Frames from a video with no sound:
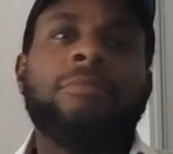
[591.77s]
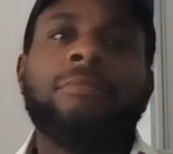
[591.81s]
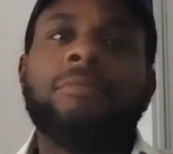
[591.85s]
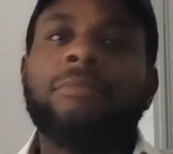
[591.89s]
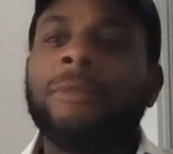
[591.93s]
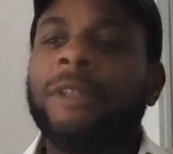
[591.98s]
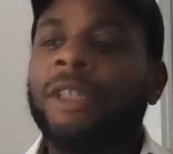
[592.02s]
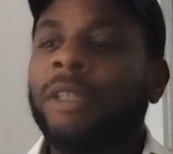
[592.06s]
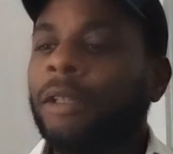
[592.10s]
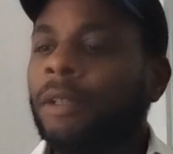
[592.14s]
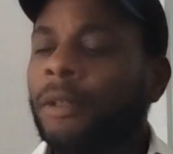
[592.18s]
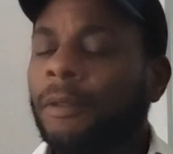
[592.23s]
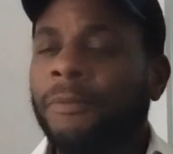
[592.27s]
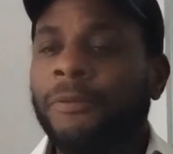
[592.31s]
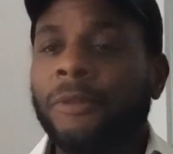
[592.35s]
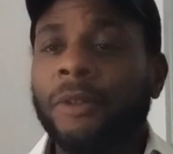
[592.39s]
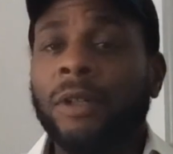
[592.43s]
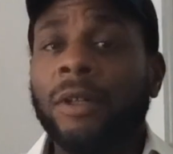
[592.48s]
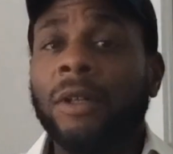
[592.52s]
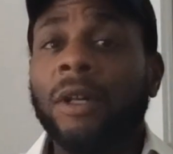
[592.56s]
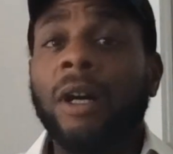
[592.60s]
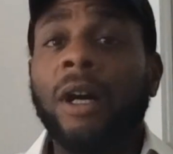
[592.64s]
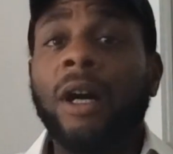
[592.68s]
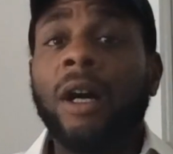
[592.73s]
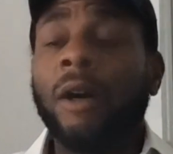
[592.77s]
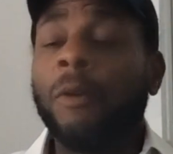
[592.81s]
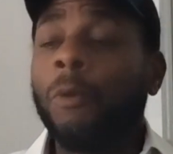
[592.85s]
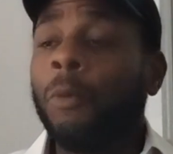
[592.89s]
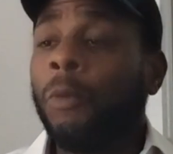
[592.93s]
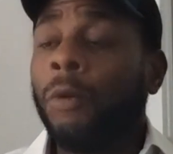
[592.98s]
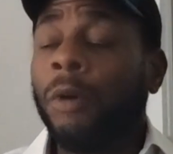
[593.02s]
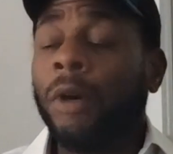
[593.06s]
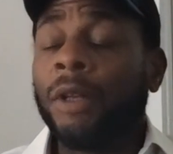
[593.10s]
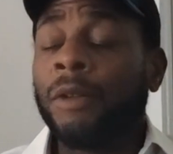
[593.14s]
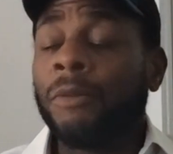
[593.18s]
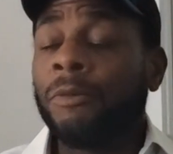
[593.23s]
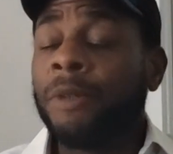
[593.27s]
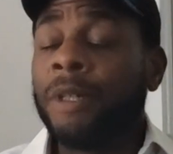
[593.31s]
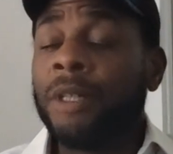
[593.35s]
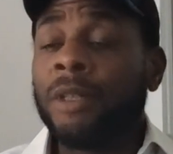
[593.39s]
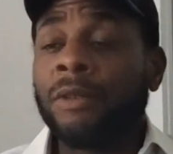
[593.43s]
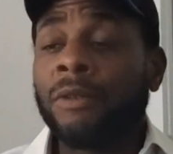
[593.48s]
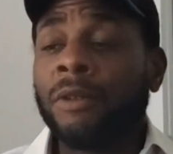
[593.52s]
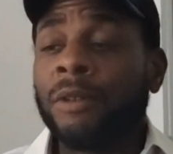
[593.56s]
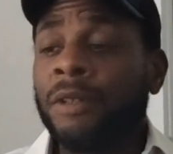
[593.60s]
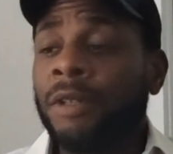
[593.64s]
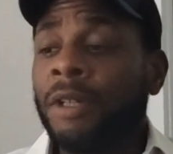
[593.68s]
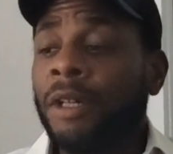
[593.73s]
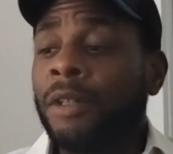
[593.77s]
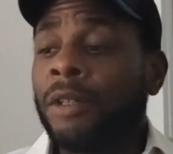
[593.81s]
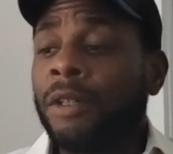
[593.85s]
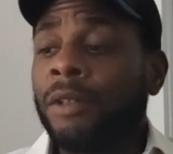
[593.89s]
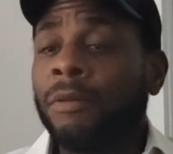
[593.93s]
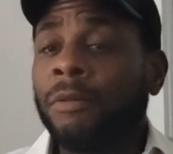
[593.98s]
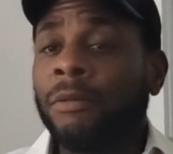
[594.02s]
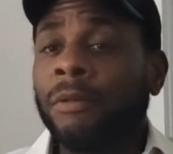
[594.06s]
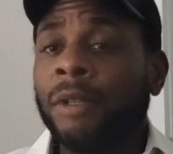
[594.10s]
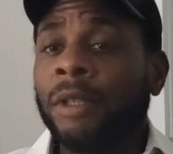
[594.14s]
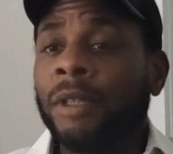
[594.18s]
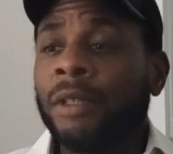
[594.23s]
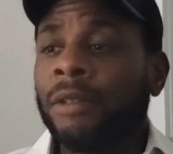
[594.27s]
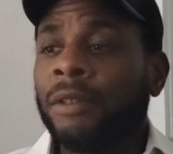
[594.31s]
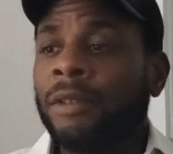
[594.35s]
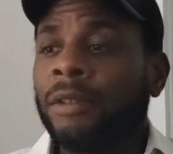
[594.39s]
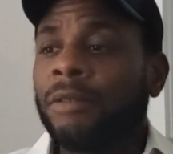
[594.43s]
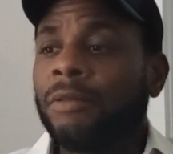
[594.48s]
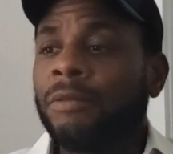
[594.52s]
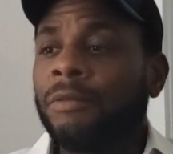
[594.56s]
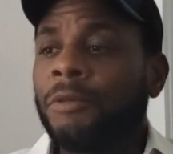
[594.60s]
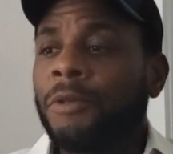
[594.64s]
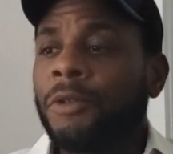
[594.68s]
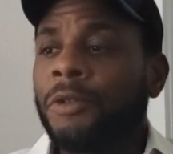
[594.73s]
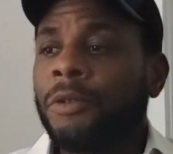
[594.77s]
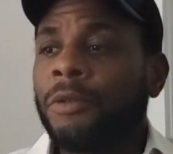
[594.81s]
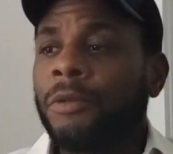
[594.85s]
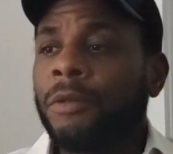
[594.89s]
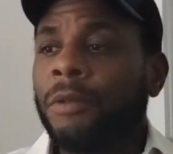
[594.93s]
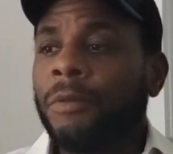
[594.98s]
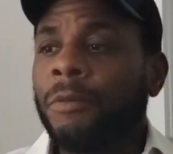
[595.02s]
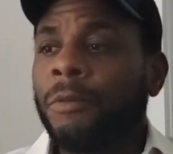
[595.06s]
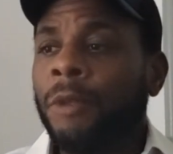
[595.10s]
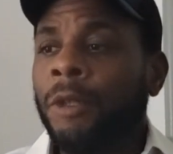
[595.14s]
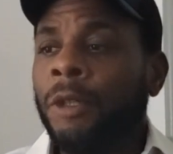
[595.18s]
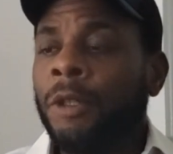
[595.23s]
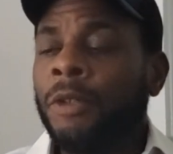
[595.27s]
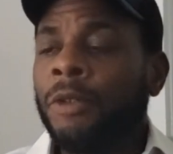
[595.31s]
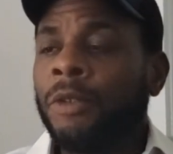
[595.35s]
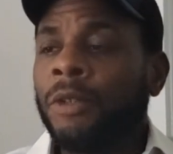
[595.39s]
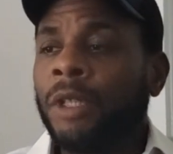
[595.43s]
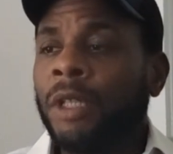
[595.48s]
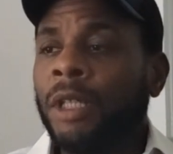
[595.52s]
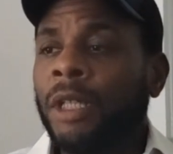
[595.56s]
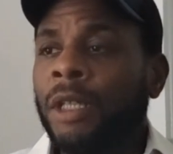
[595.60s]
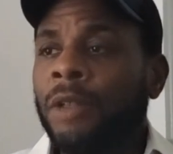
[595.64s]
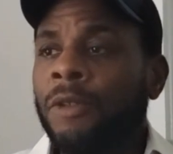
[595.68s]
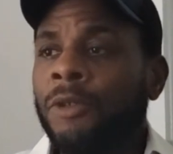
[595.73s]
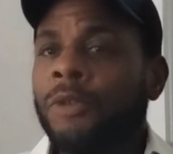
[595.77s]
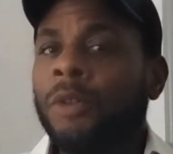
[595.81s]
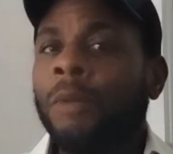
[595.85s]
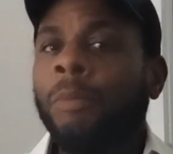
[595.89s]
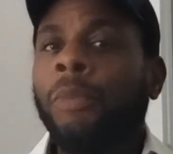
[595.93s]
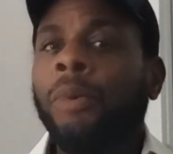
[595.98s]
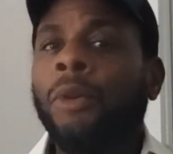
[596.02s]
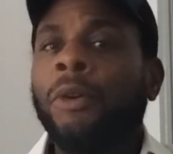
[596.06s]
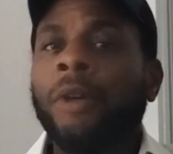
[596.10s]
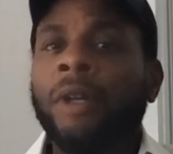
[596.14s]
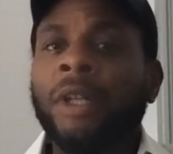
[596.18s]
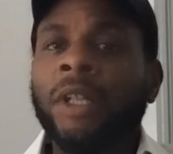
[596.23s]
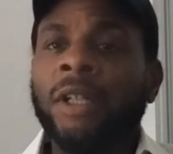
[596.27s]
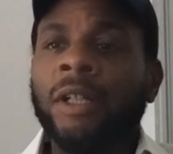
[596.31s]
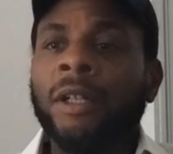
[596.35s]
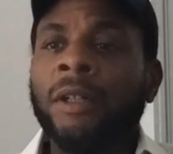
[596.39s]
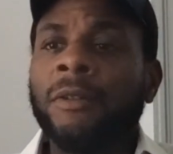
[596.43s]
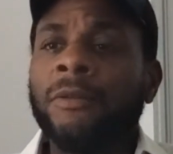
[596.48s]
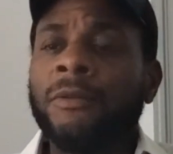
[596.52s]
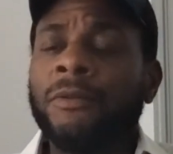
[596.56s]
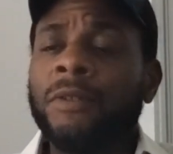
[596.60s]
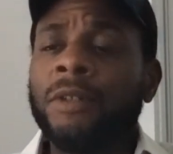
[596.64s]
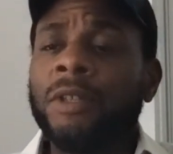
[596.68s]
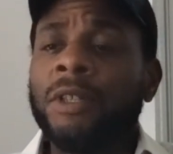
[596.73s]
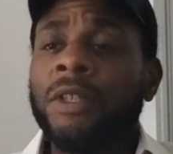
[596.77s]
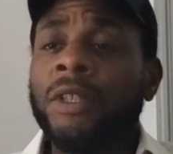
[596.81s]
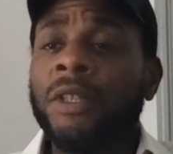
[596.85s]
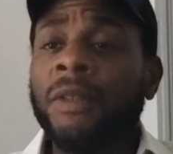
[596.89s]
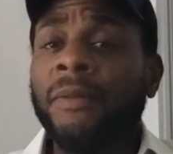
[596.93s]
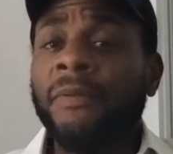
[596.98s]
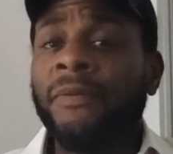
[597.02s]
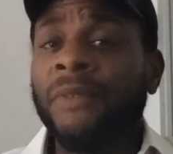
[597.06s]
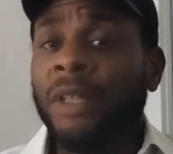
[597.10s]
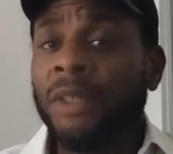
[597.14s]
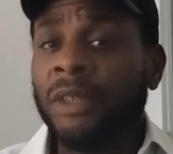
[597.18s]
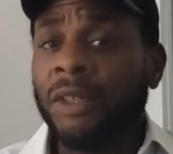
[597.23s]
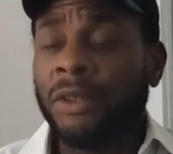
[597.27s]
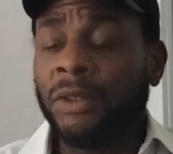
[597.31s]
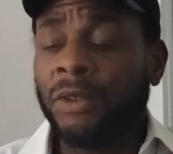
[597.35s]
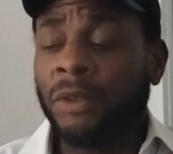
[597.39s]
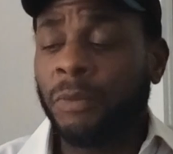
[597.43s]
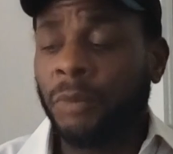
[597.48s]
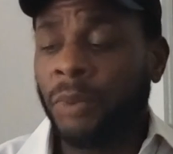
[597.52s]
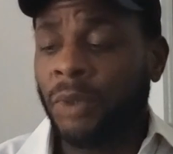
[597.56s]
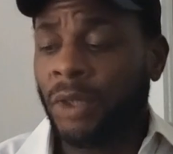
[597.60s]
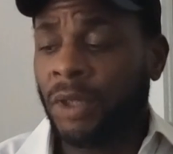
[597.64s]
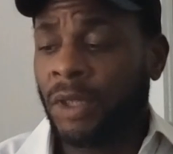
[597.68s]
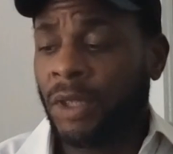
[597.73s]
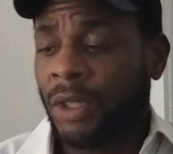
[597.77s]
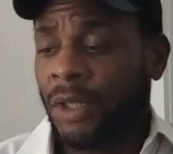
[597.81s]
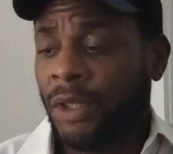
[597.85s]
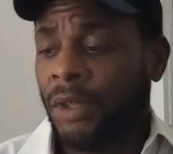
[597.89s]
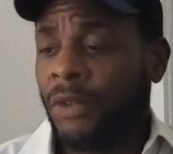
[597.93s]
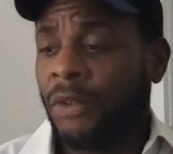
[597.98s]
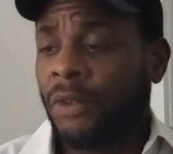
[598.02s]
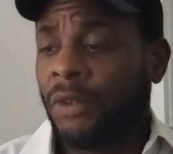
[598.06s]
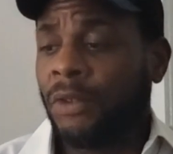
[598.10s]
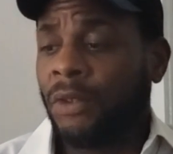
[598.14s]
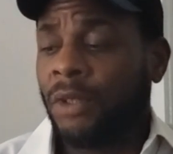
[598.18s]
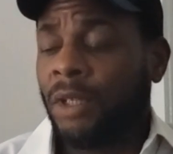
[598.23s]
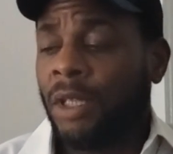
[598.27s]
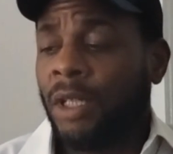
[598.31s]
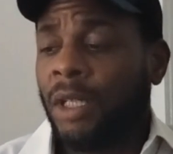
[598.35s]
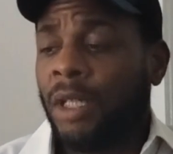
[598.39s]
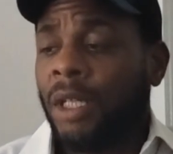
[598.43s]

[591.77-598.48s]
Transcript: you know for one reason or another was was in support of defunding the police